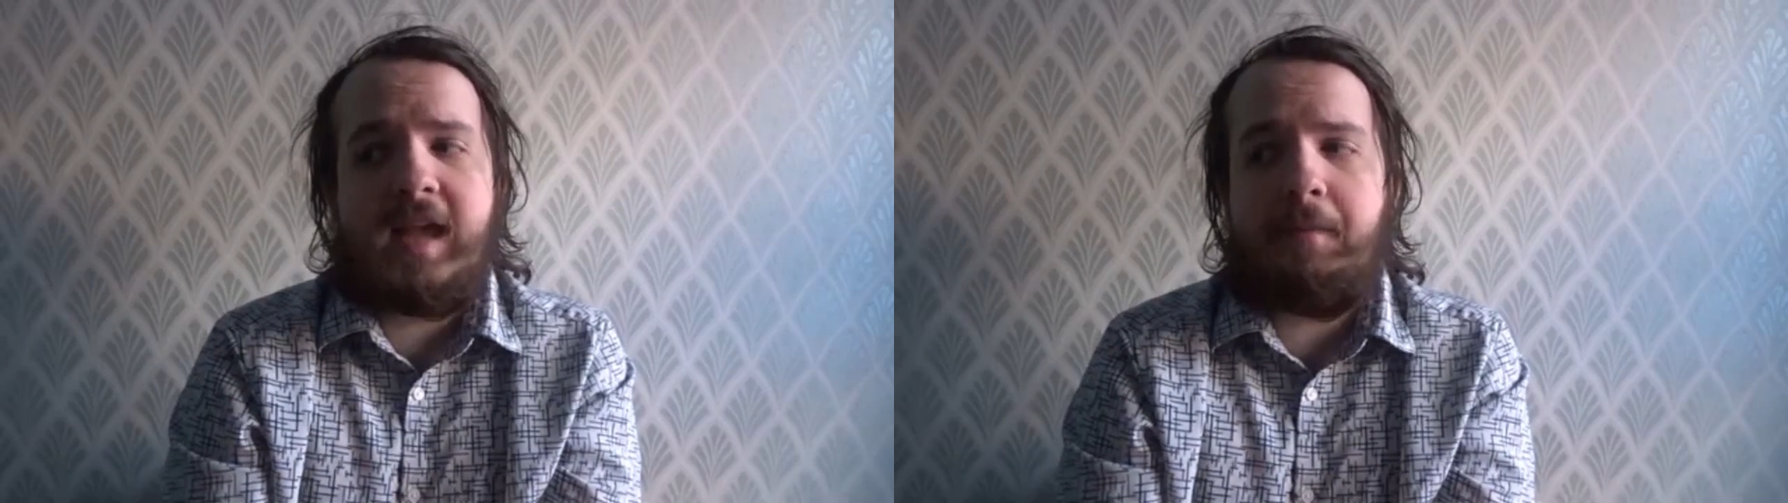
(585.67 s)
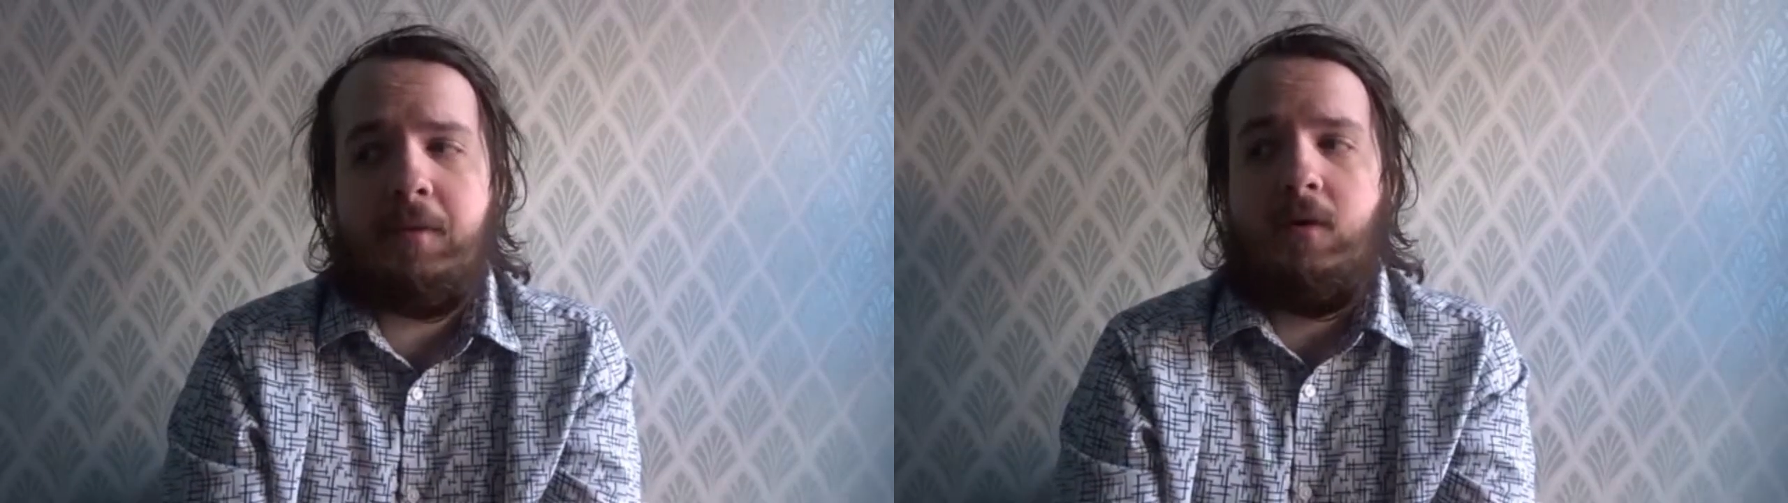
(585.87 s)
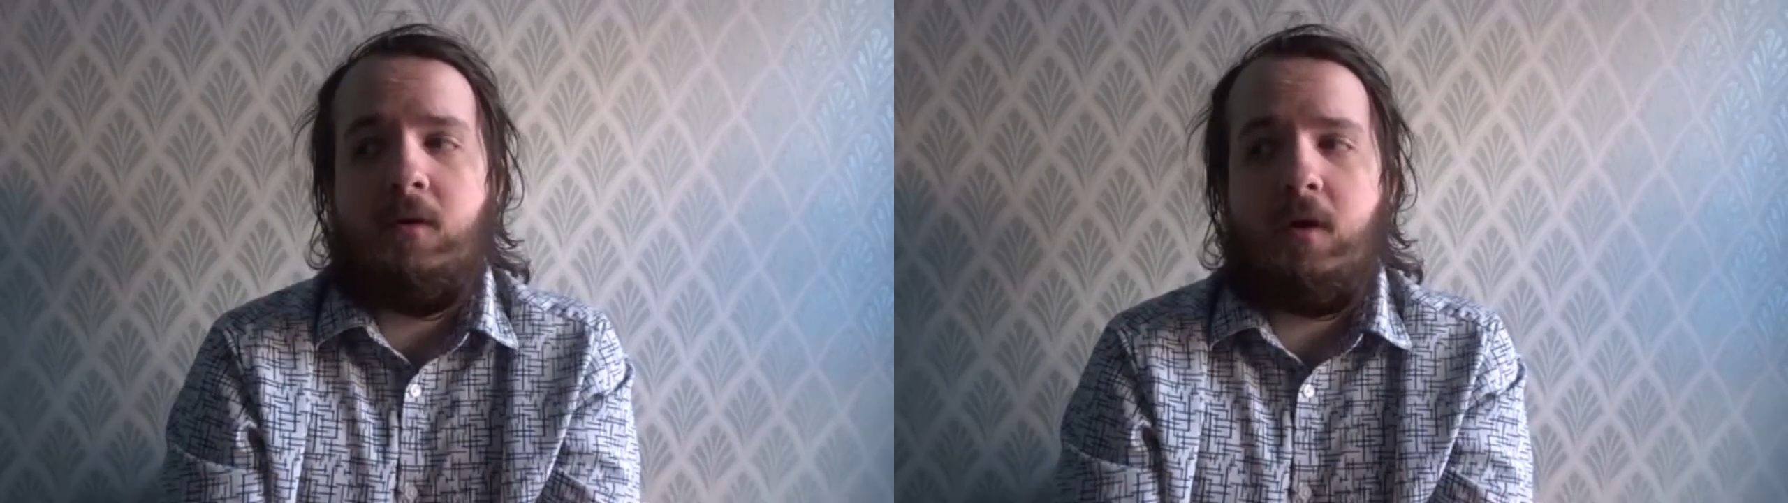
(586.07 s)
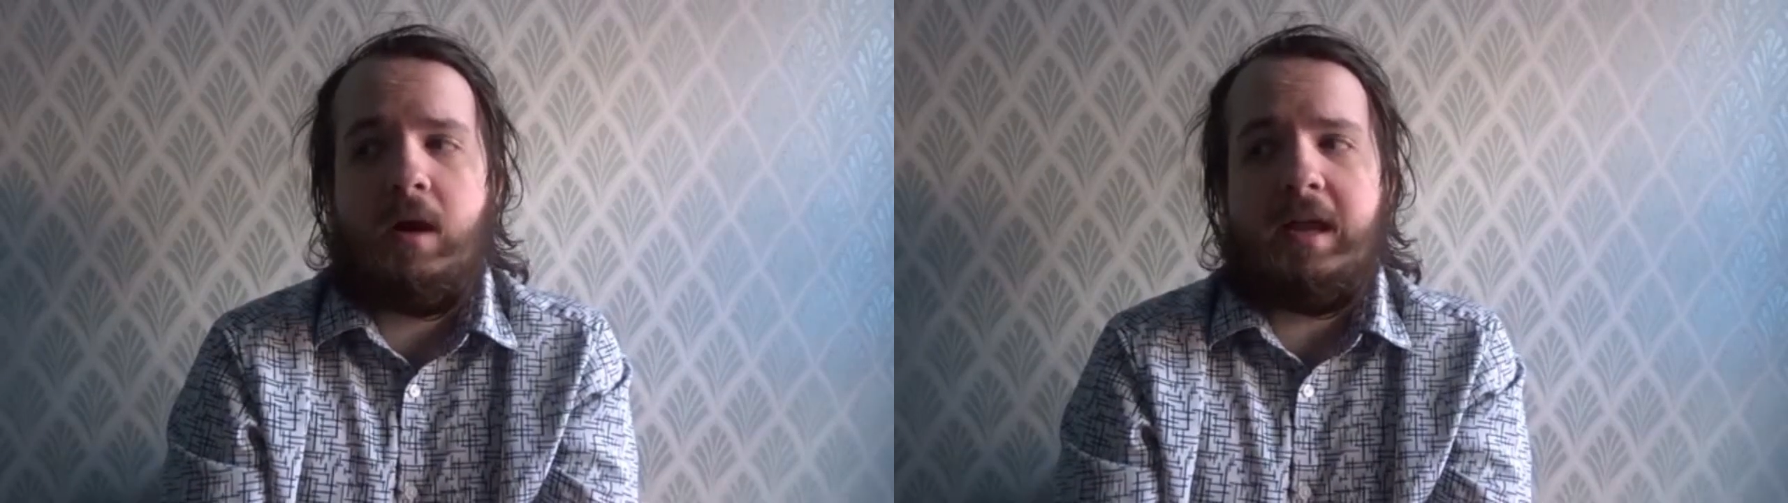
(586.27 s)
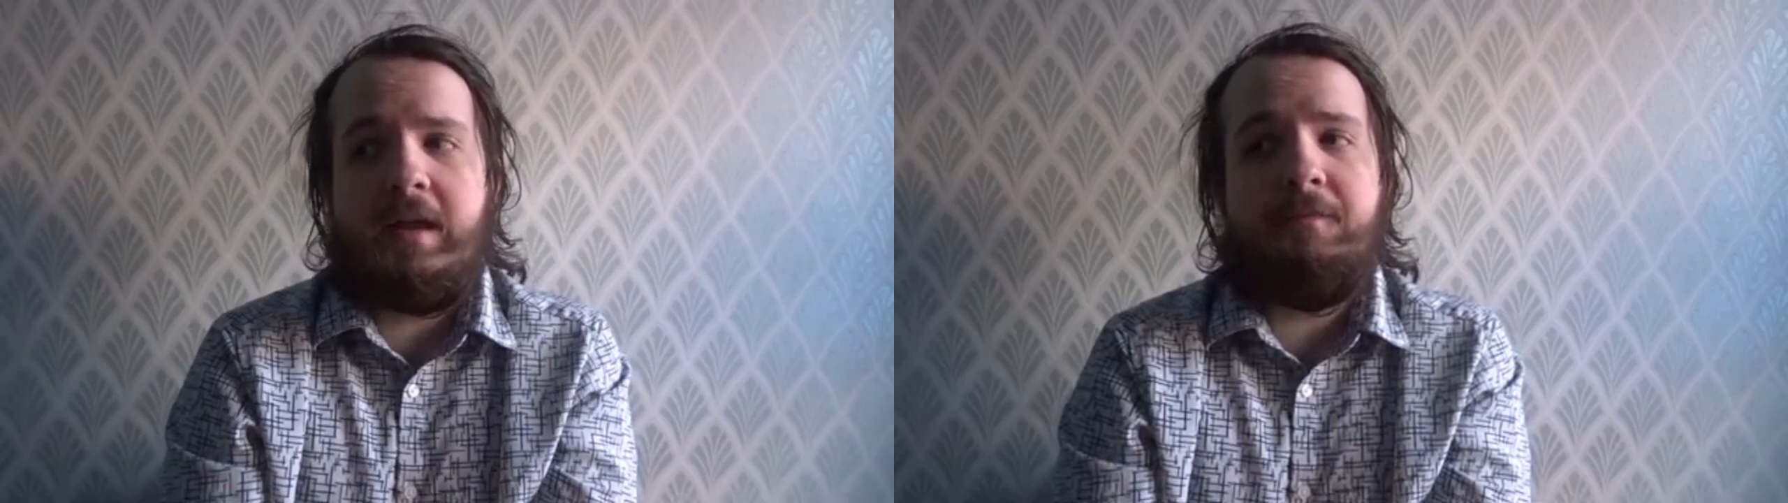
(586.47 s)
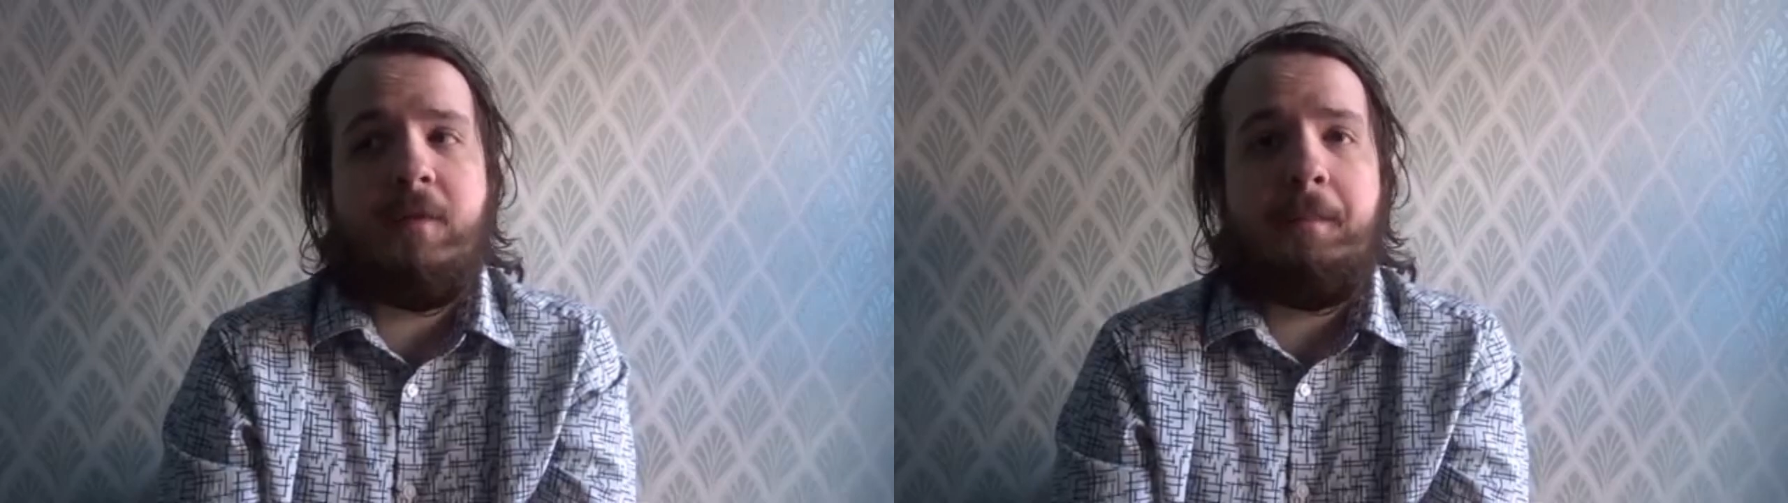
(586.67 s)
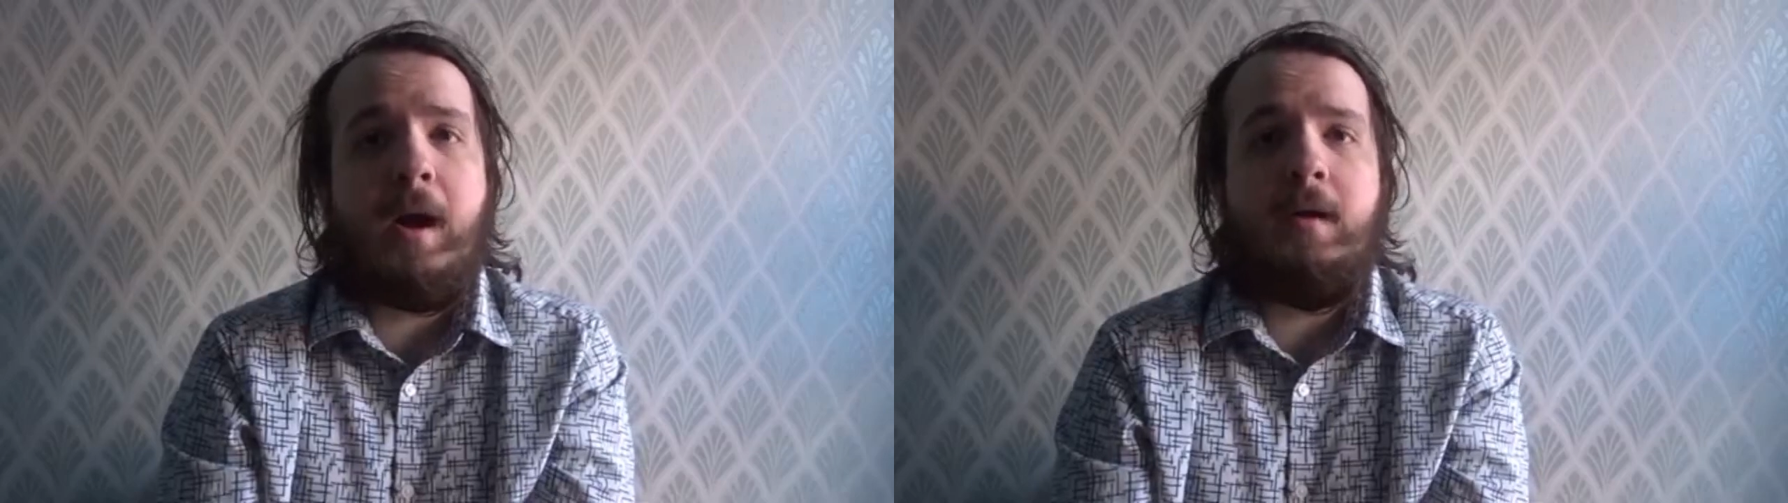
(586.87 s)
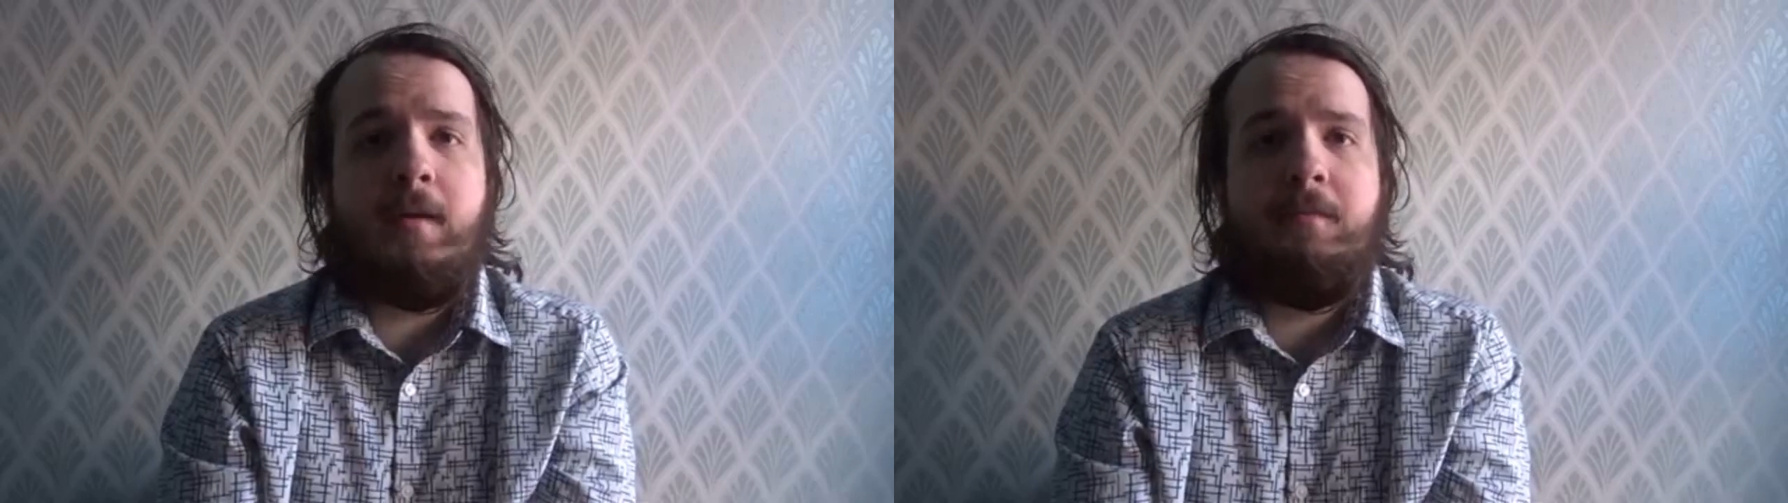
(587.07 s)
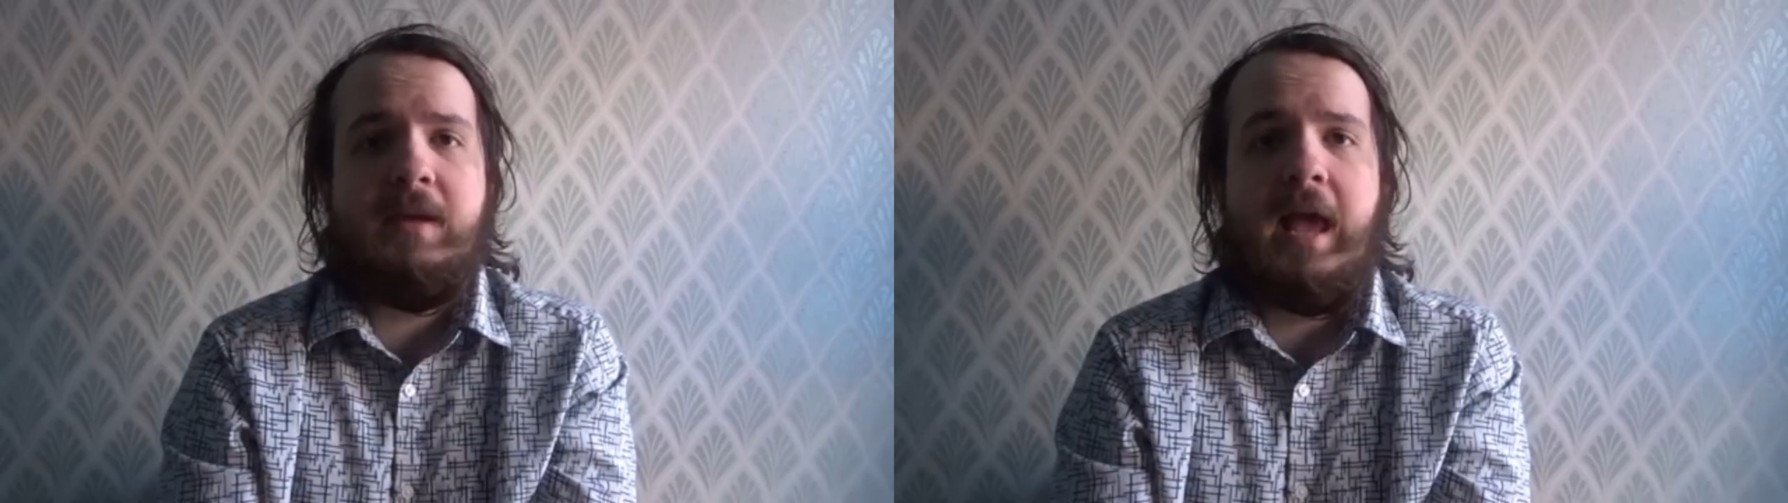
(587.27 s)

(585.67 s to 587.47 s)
depot in the Barnetby